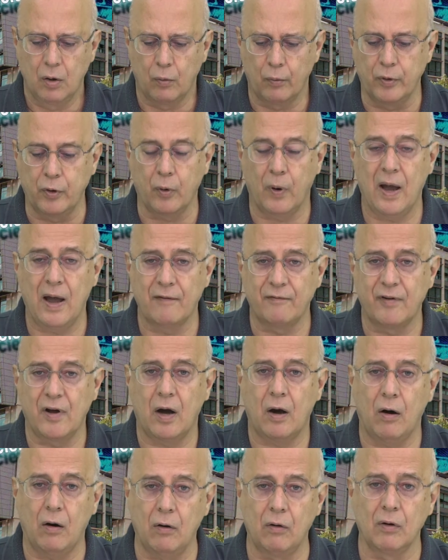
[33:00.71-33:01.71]
will have
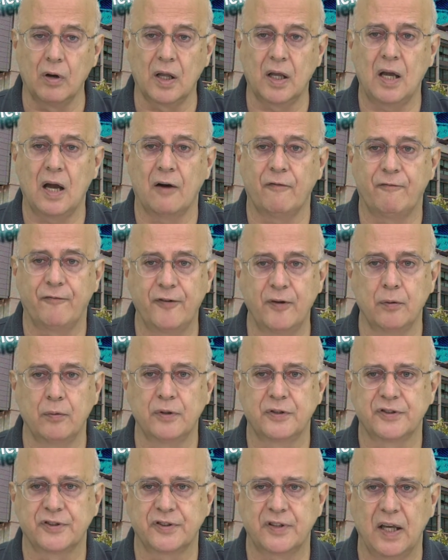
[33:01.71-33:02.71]
only a
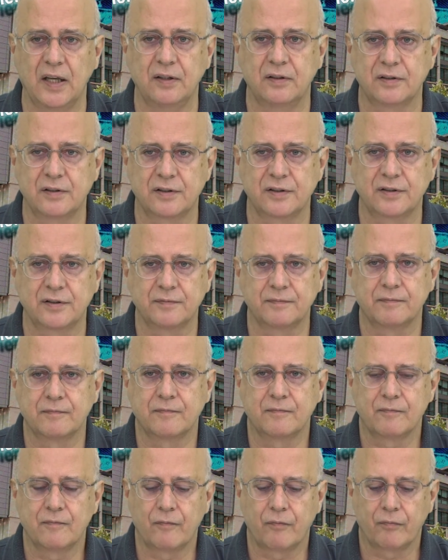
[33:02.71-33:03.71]
few states.
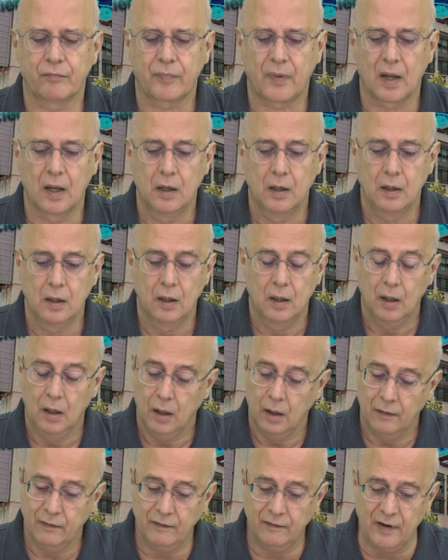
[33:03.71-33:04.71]

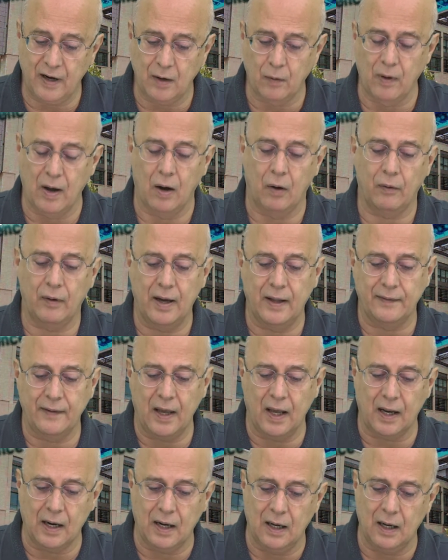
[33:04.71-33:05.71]
Very well, and
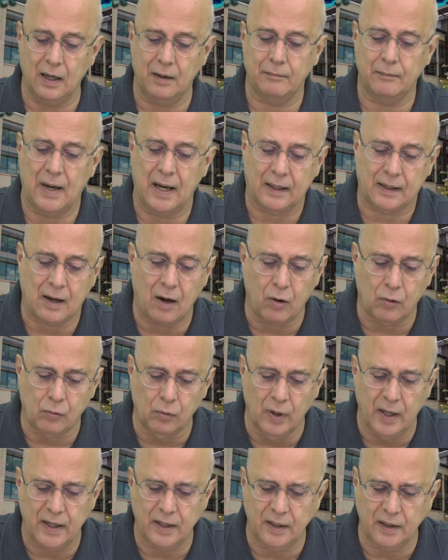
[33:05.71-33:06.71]
then by
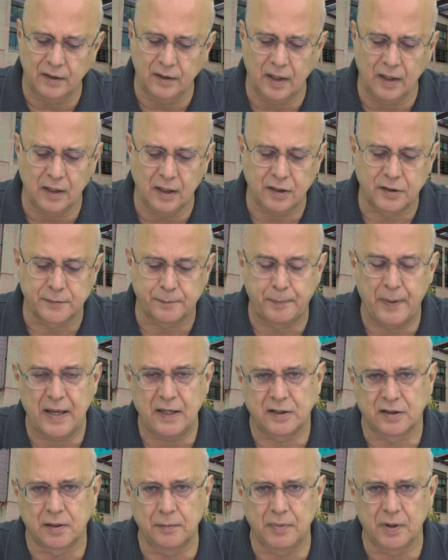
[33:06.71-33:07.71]
calculating the space